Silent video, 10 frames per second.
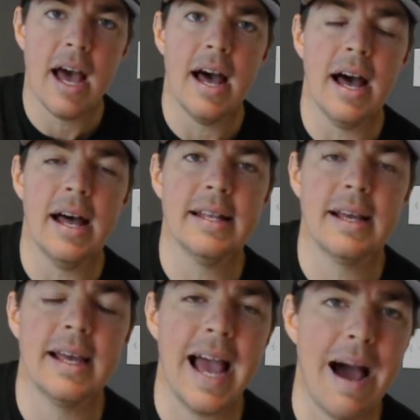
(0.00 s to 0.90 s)
Uh,
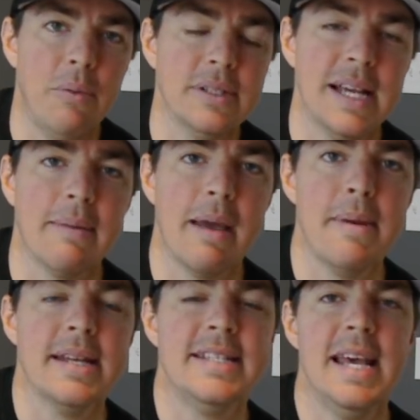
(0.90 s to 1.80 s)
guy one time gave
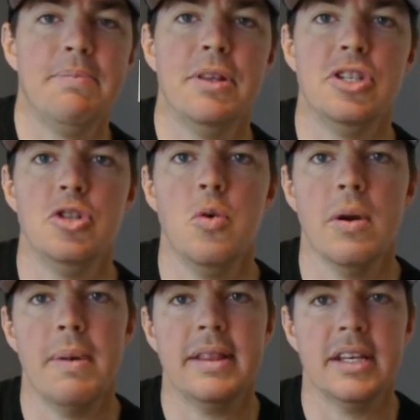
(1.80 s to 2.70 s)
me a tip that you want
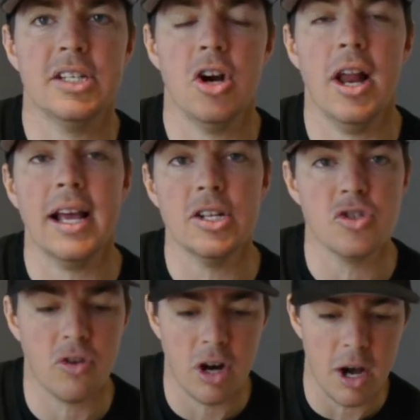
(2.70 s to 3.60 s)
to make the guitar like a
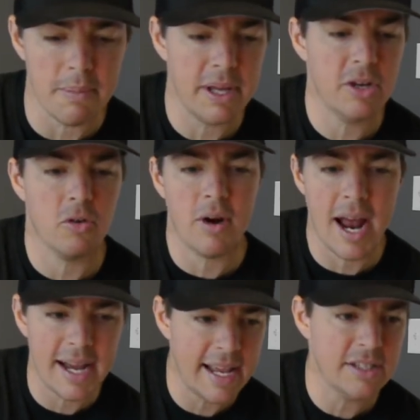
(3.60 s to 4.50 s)
drum, and your
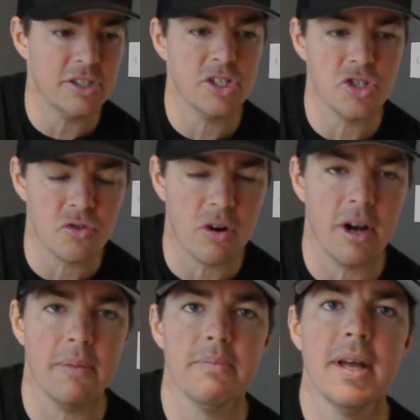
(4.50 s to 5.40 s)
right hand's the
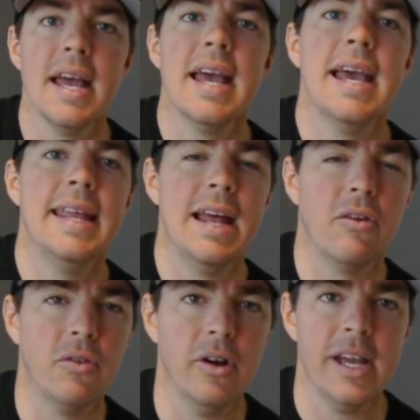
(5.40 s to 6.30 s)
drum. And that
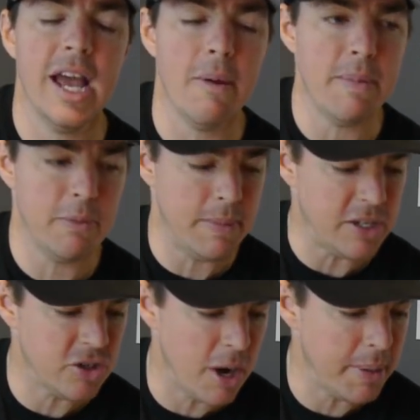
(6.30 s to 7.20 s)
really helped me with my
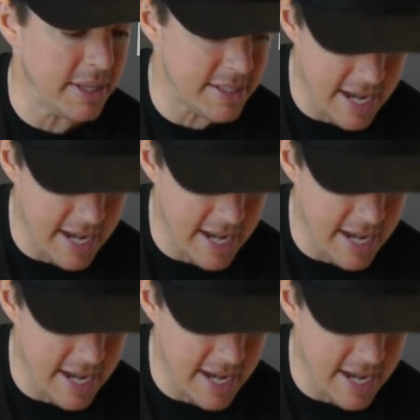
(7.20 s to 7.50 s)
strumming and the